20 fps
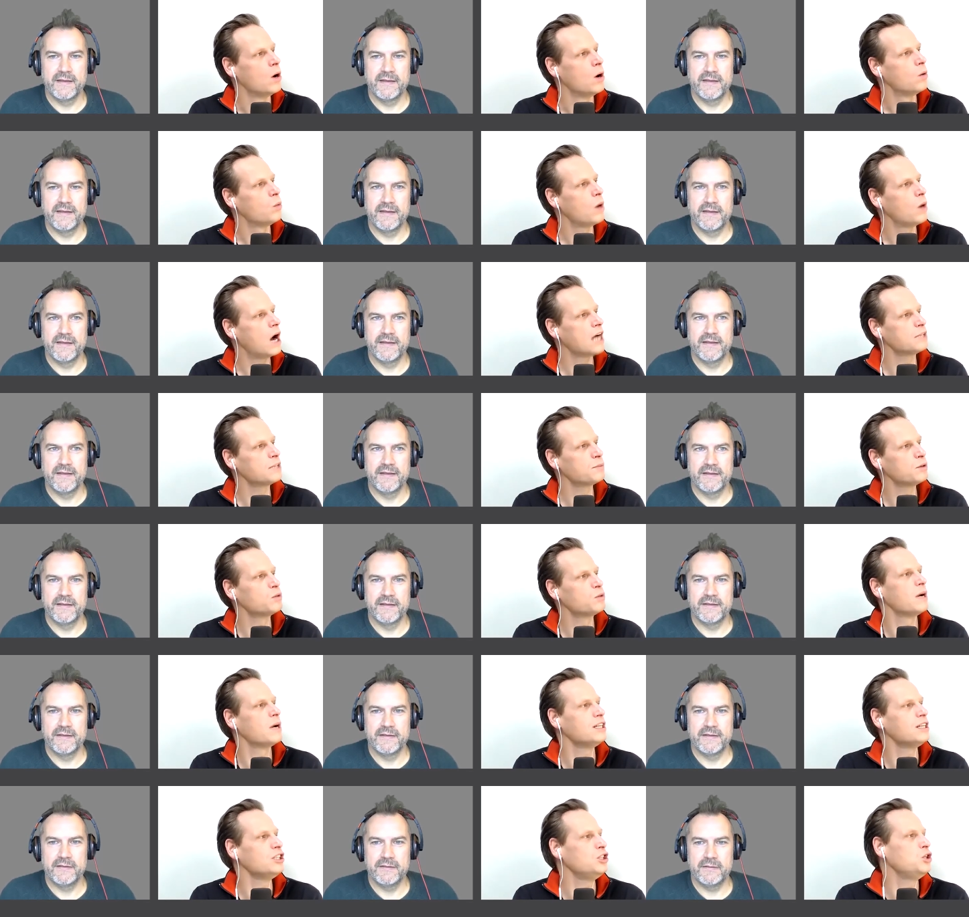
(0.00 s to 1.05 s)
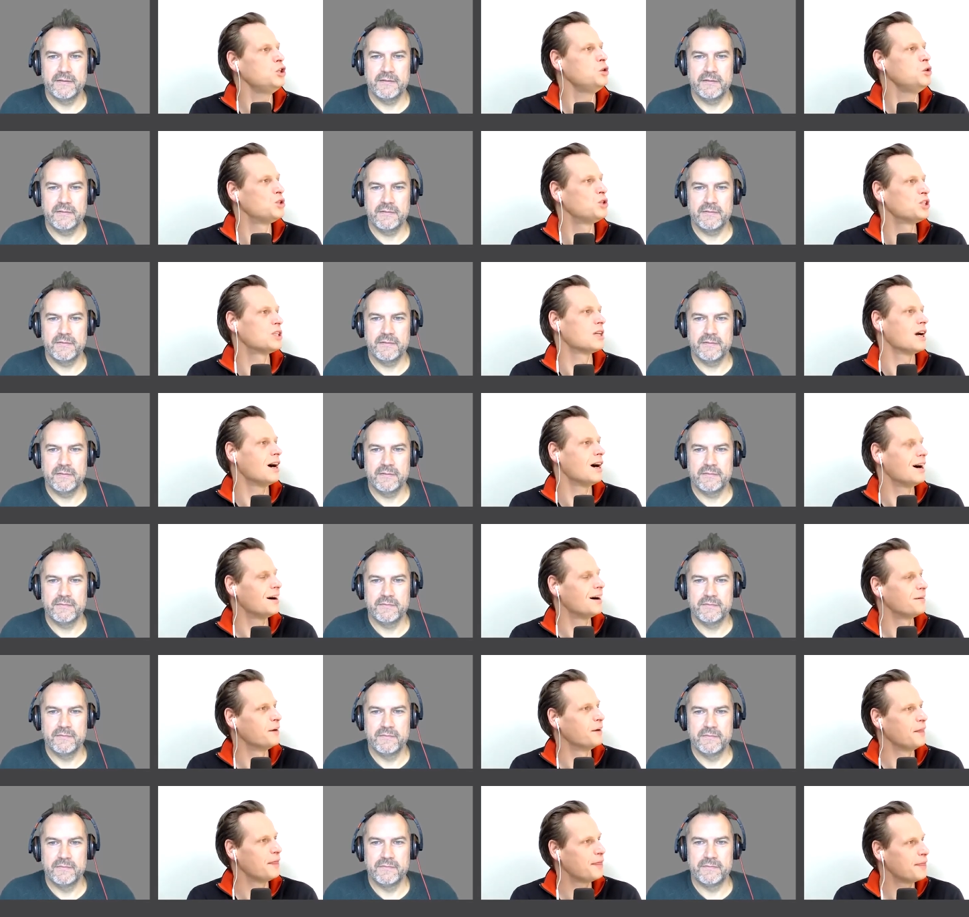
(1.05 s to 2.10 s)
Speaker 1: well, I suppose where do you start
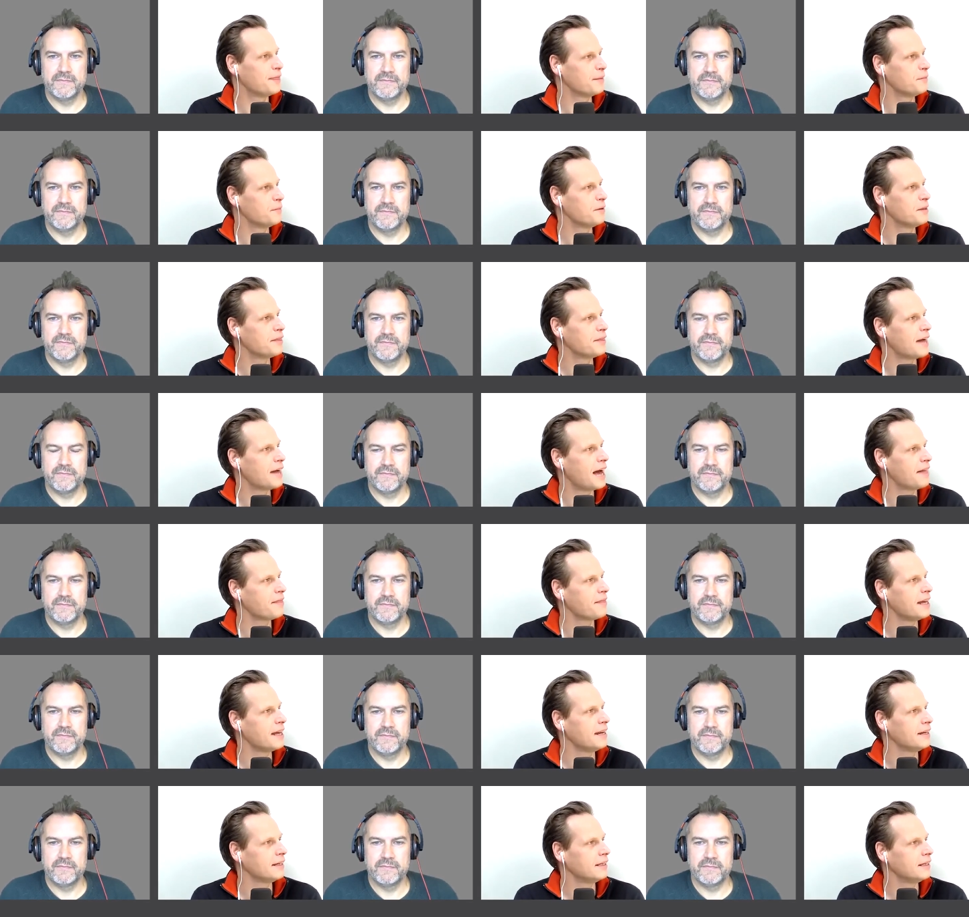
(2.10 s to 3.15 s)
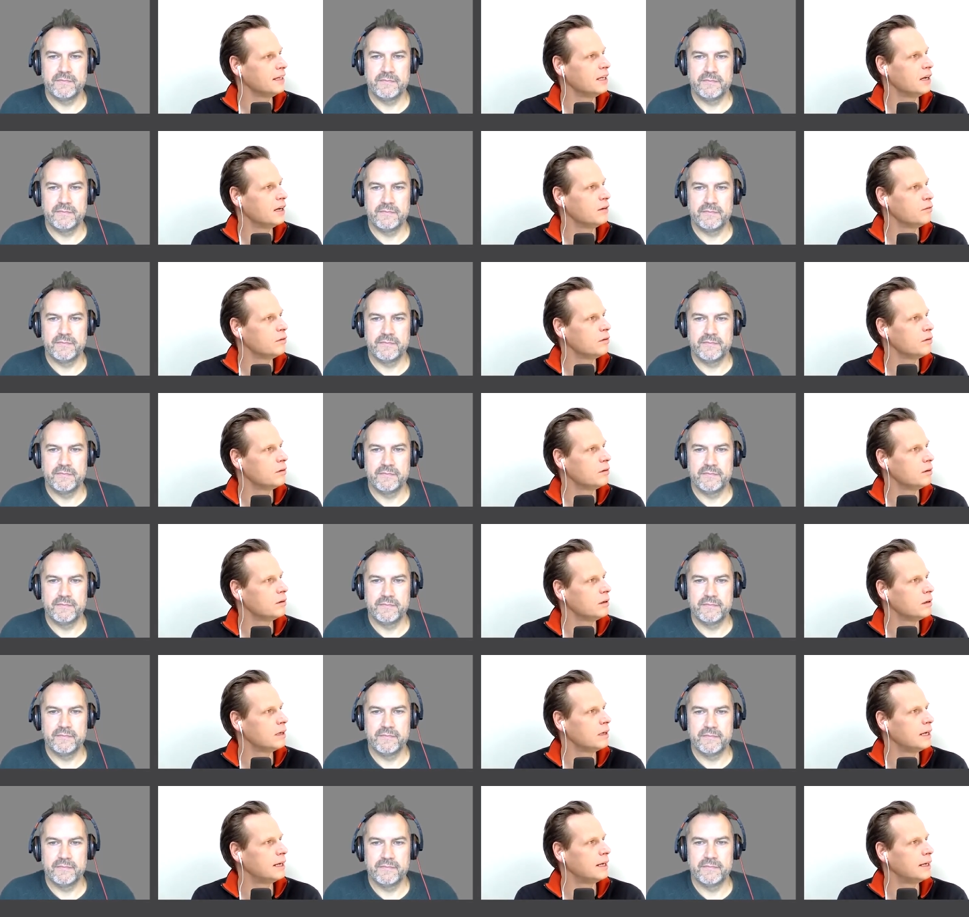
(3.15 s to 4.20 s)
with with that then? You know,
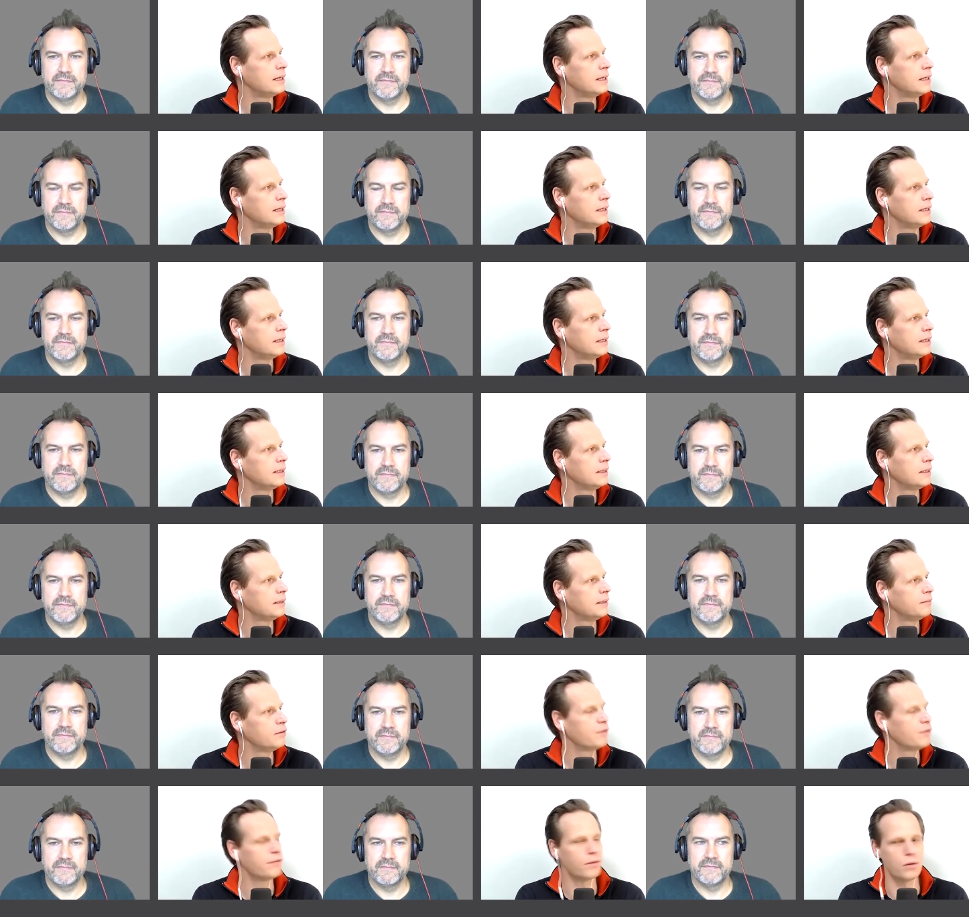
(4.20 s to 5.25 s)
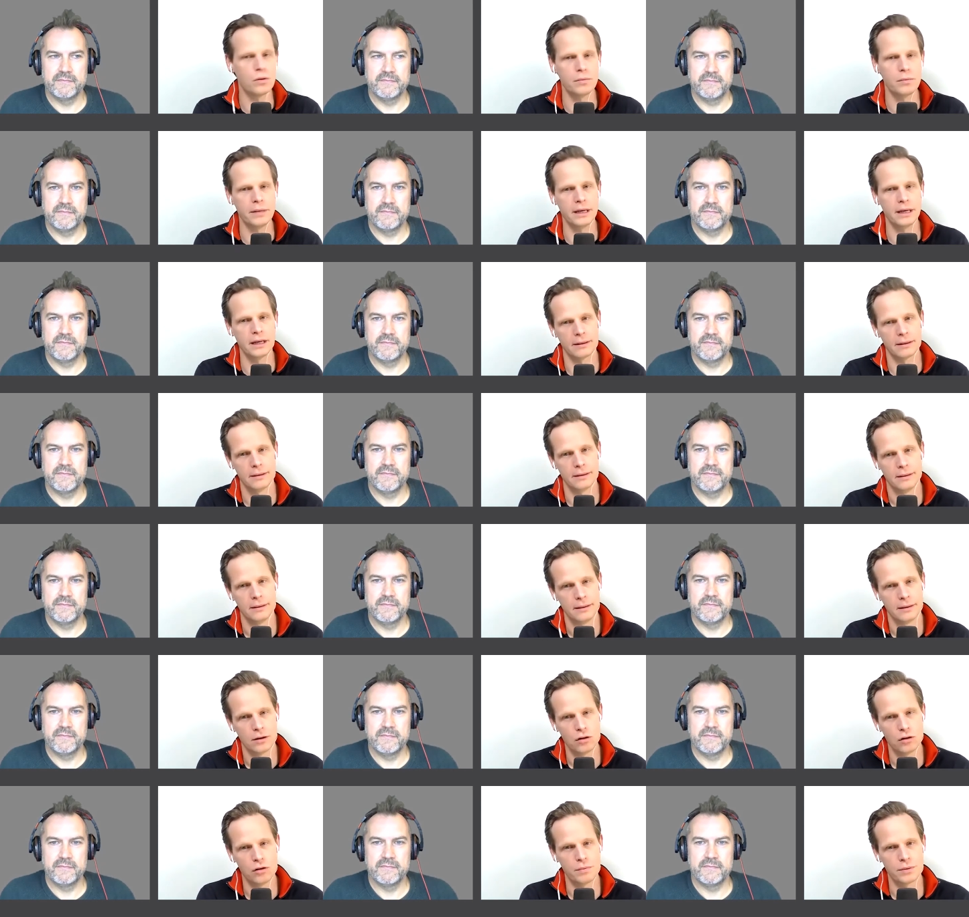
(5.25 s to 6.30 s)
uh, reforming
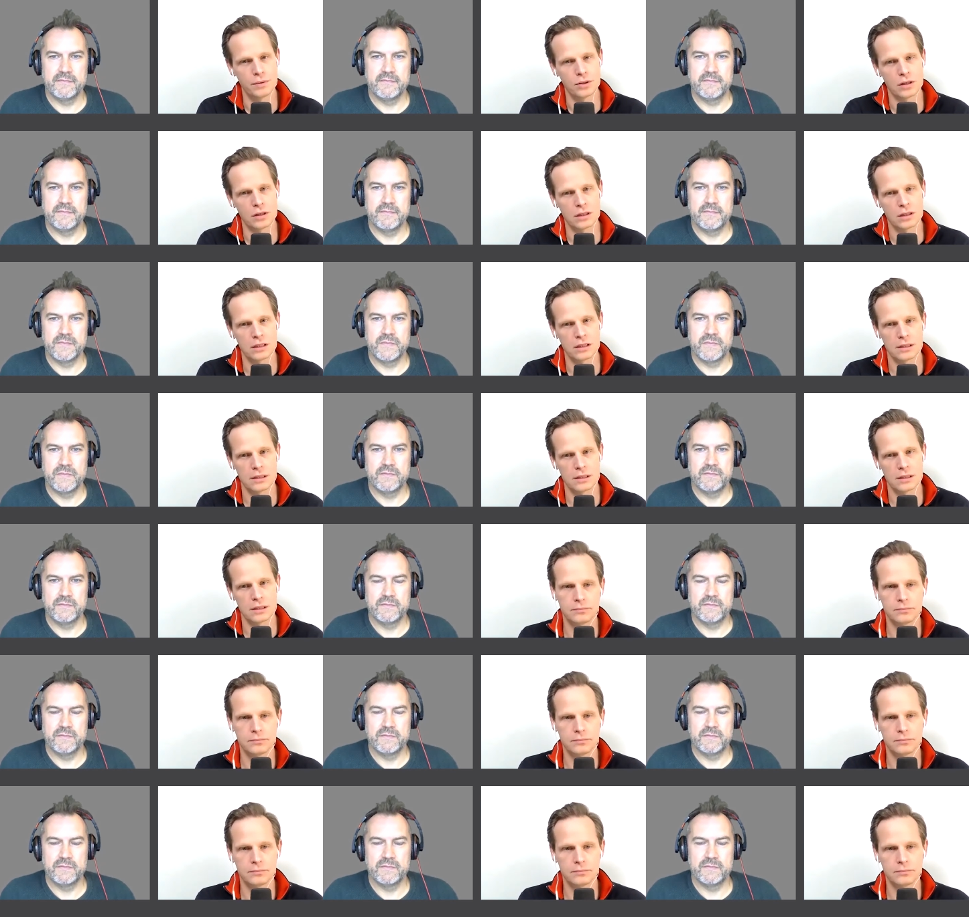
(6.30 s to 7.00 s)
corporate structures.